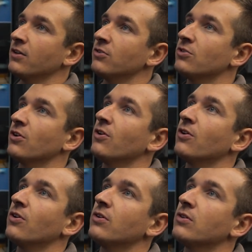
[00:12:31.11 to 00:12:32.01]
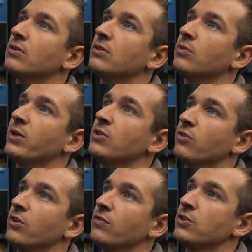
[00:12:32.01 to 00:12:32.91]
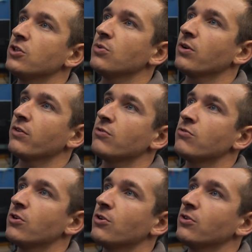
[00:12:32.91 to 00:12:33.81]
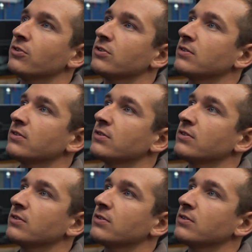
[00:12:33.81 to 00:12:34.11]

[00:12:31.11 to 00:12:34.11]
So we'd done the other tune on the road